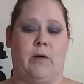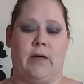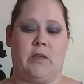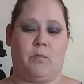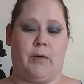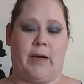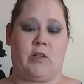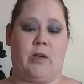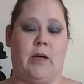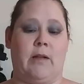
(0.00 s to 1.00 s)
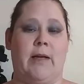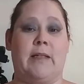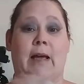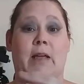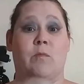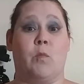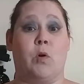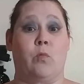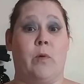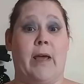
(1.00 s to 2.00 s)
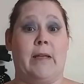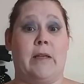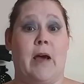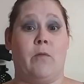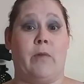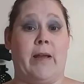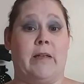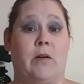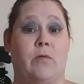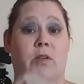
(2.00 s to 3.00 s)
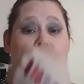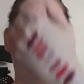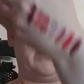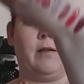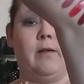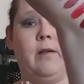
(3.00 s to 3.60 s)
whereas black cherry glaze has more red uh, red tones to it.